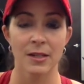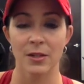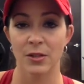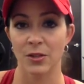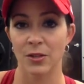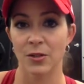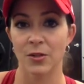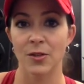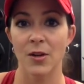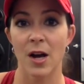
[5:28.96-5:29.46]

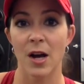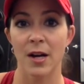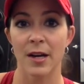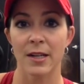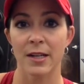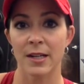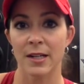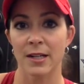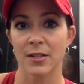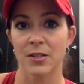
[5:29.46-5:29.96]
you're not
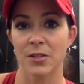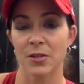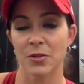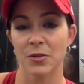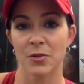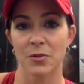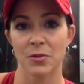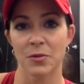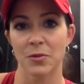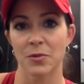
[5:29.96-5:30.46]
going to
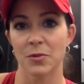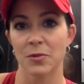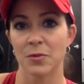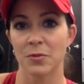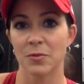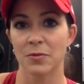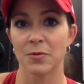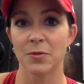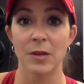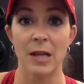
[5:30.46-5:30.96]
do
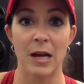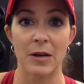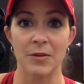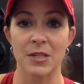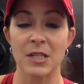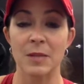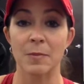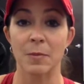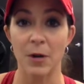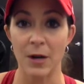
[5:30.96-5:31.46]
full out
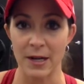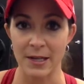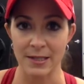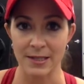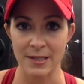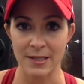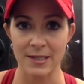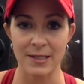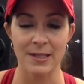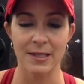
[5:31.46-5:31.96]

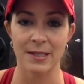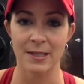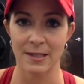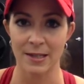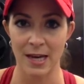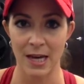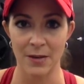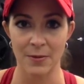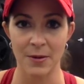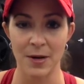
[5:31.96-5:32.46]
sprints
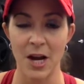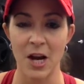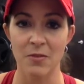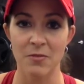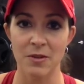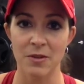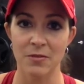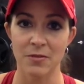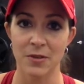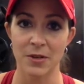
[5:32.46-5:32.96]
and
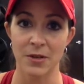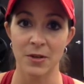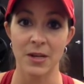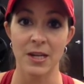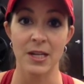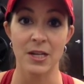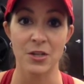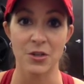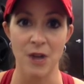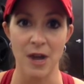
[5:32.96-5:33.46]
recover for your
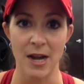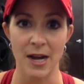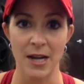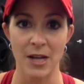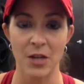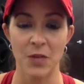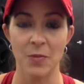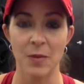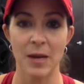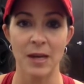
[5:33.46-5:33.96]
HIIT training.
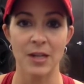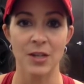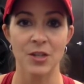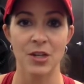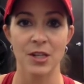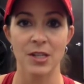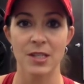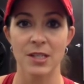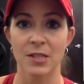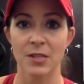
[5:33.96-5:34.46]
You might
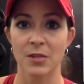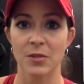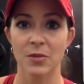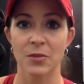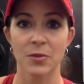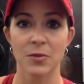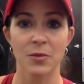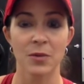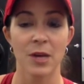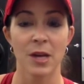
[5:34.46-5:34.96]
just
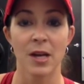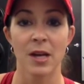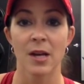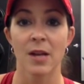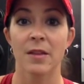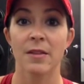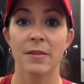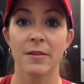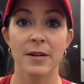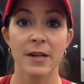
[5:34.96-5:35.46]
do
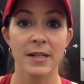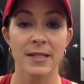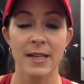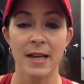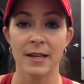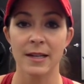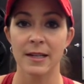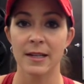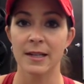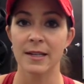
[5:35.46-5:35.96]
30
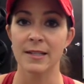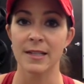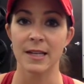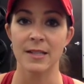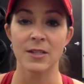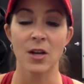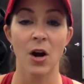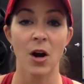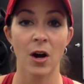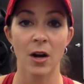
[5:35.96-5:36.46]
seconds as
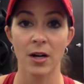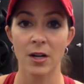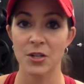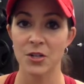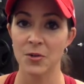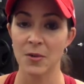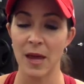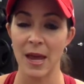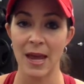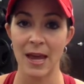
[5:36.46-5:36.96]
hard as
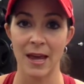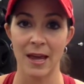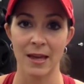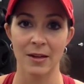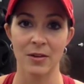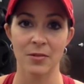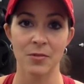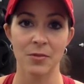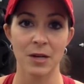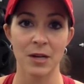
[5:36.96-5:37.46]
you can
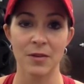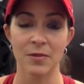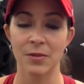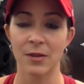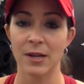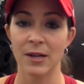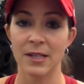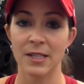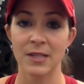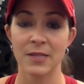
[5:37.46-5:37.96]
of whatever
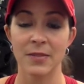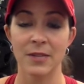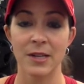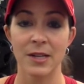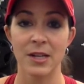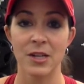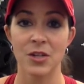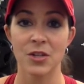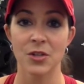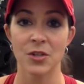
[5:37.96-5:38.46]
activity it
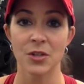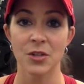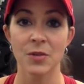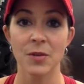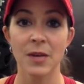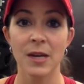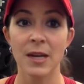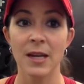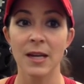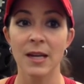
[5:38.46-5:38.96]
is you're
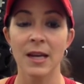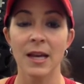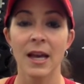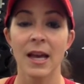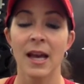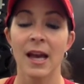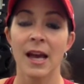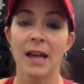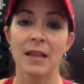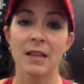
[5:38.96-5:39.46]
doing,
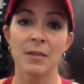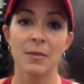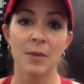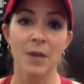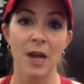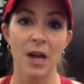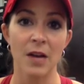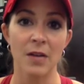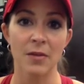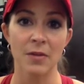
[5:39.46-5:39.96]
and then
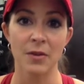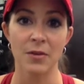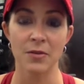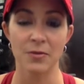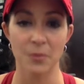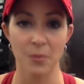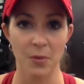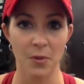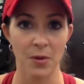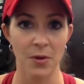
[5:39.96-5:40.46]
recover
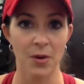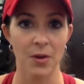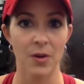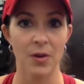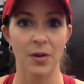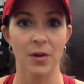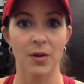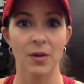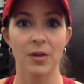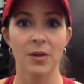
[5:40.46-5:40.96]

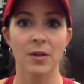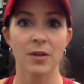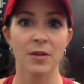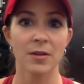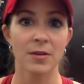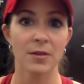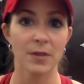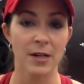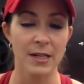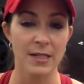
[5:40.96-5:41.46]
for
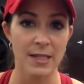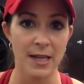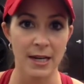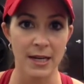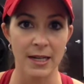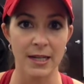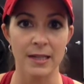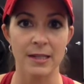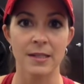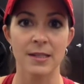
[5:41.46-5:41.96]
30
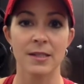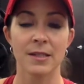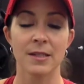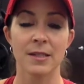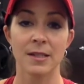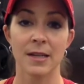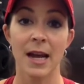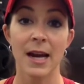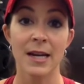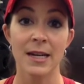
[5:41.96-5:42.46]
seconds
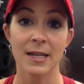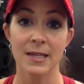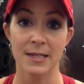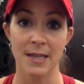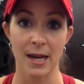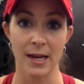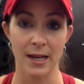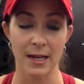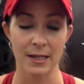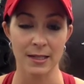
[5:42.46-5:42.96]
to 90
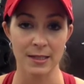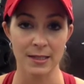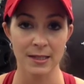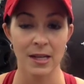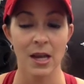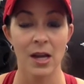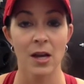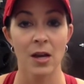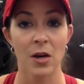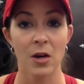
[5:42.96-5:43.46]
seconds.
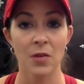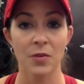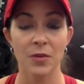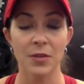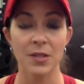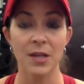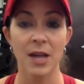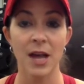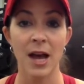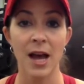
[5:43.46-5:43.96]
Over
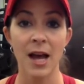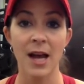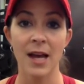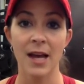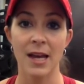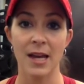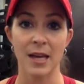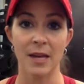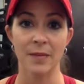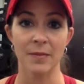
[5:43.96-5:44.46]

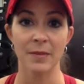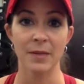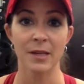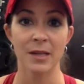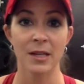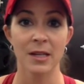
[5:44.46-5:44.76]
time,